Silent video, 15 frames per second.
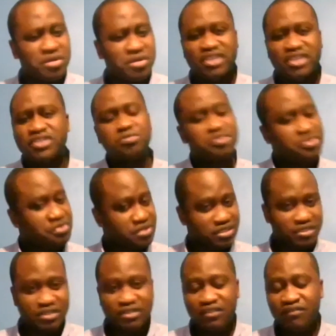my
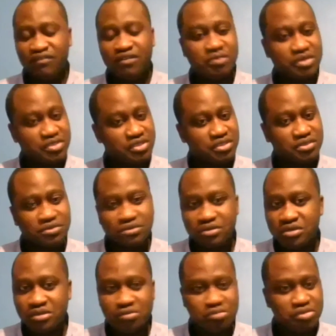experience in the pharmaceutical
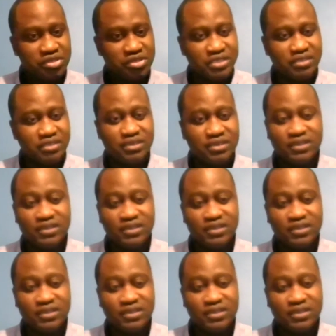in